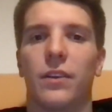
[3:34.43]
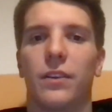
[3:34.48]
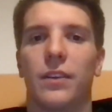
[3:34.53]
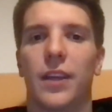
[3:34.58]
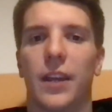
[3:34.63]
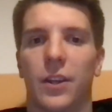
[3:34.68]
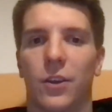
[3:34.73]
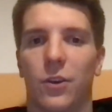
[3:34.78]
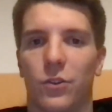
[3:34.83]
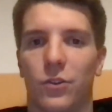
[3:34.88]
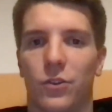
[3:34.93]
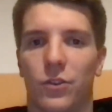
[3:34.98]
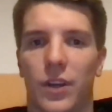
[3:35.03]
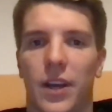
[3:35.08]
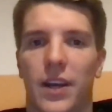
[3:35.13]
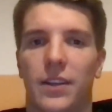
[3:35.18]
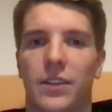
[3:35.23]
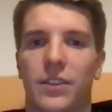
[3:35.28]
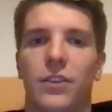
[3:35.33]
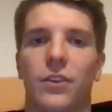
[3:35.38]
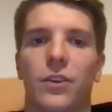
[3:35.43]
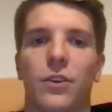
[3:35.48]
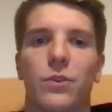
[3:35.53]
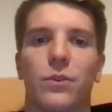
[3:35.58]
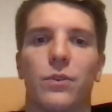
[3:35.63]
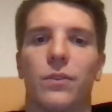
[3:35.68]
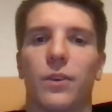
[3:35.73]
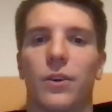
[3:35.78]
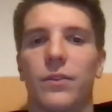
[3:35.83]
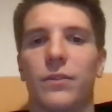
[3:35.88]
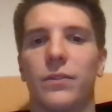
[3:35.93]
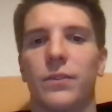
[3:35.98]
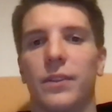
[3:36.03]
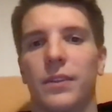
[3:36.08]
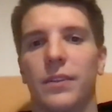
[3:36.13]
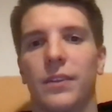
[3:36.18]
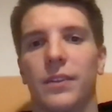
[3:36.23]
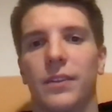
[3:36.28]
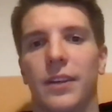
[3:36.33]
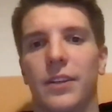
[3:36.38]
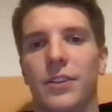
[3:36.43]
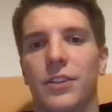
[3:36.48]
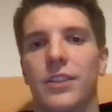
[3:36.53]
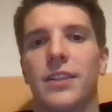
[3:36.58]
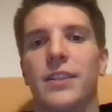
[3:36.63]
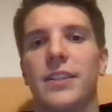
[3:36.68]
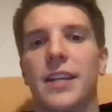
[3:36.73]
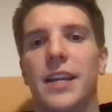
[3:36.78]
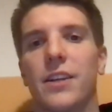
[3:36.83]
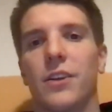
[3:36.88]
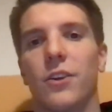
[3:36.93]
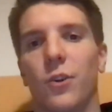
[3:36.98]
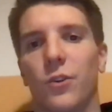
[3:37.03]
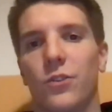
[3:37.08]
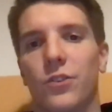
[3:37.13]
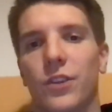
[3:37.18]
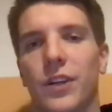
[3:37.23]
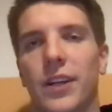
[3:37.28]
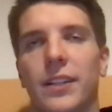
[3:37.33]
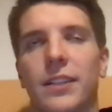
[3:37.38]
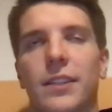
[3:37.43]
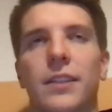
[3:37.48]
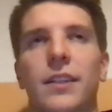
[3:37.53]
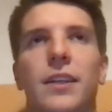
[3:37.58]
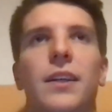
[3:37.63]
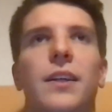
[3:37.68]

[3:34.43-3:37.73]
get contracts and go kind of actually attain a contract,